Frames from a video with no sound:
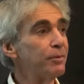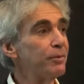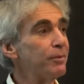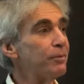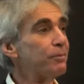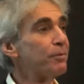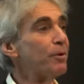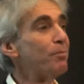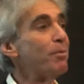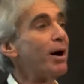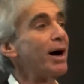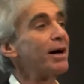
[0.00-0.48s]

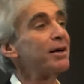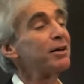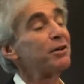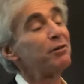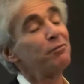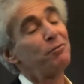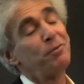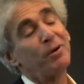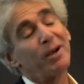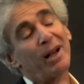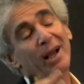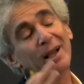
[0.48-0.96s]
reminding
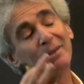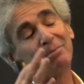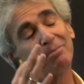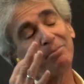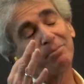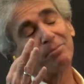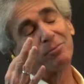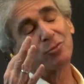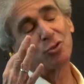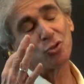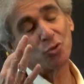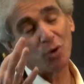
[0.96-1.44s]
you of what I
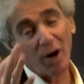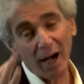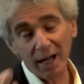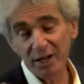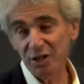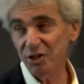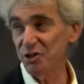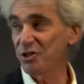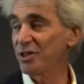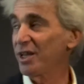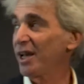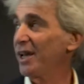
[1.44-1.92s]
tried
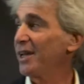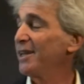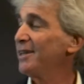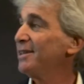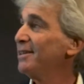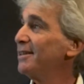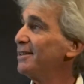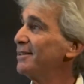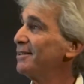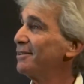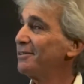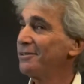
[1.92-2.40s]
to say
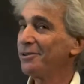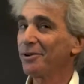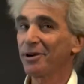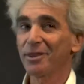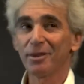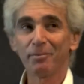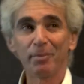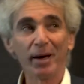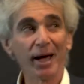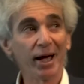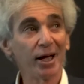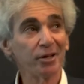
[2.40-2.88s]
during
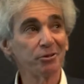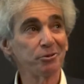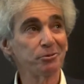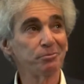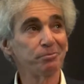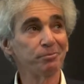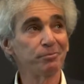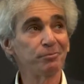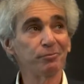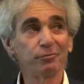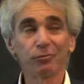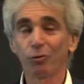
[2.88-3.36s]
the past
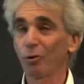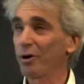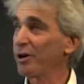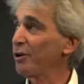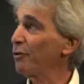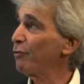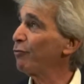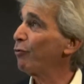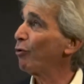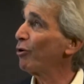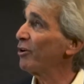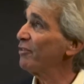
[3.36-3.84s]
40
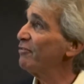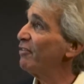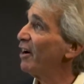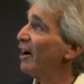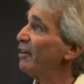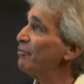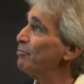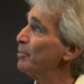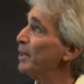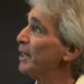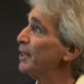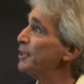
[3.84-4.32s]
or
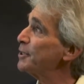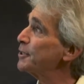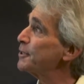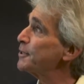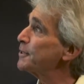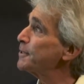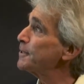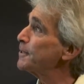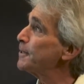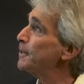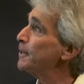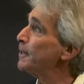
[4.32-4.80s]
45
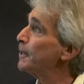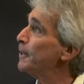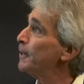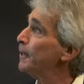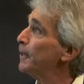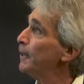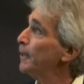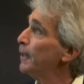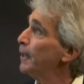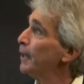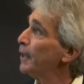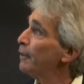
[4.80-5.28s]
minutes.
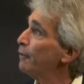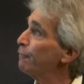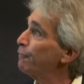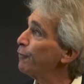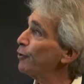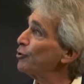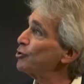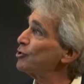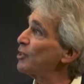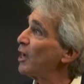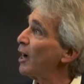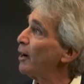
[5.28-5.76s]
In the
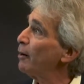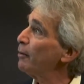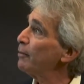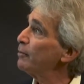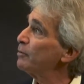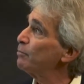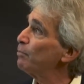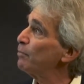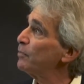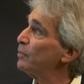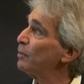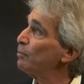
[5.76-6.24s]
first
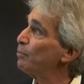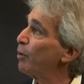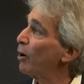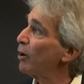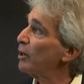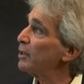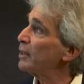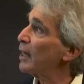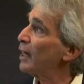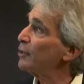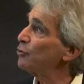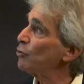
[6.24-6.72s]

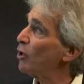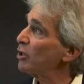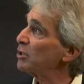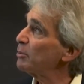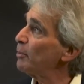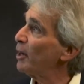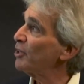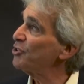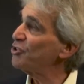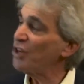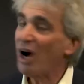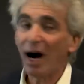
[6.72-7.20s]
part, I talked
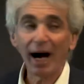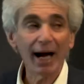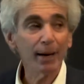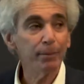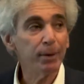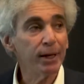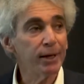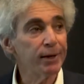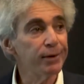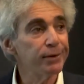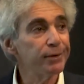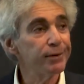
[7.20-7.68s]
about
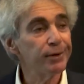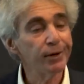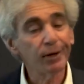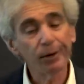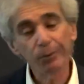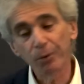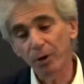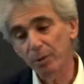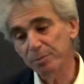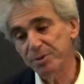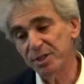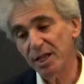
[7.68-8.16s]
timing.
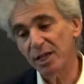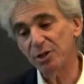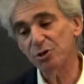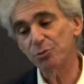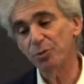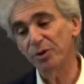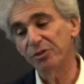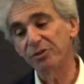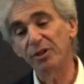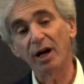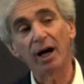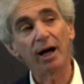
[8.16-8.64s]
We're obsessed
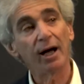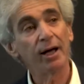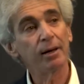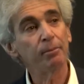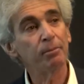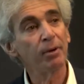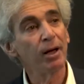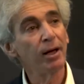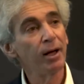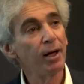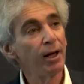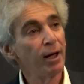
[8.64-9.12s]
with
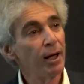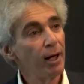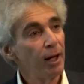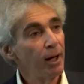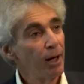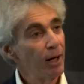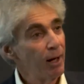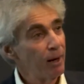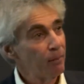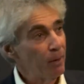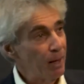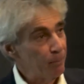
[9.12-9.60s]
time.
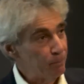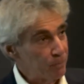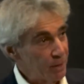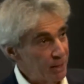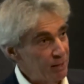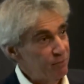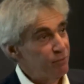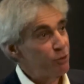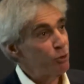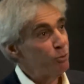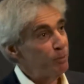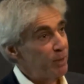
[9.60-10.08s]
And
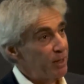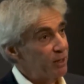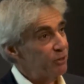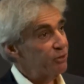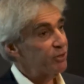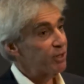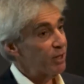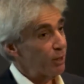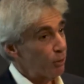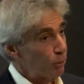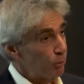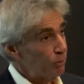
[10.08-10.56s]
believe you me, as
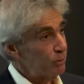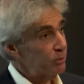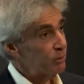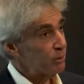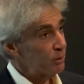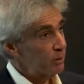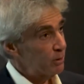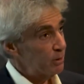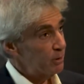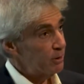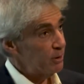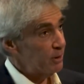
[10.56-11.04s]
you get
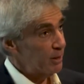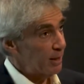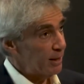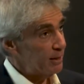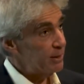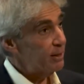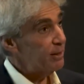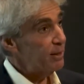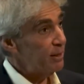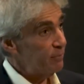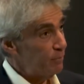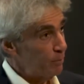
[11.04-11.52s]
older, you get
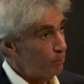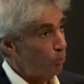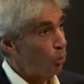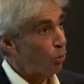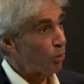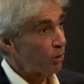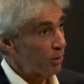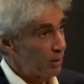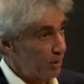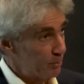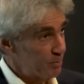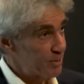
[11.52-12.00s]
even
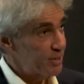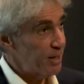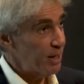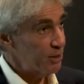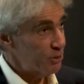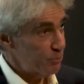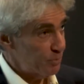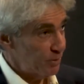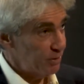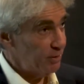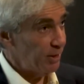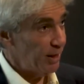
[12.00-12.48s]
more
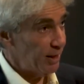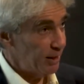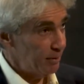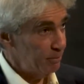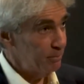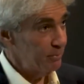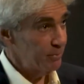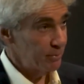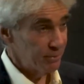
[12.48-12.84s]
obsessed with time,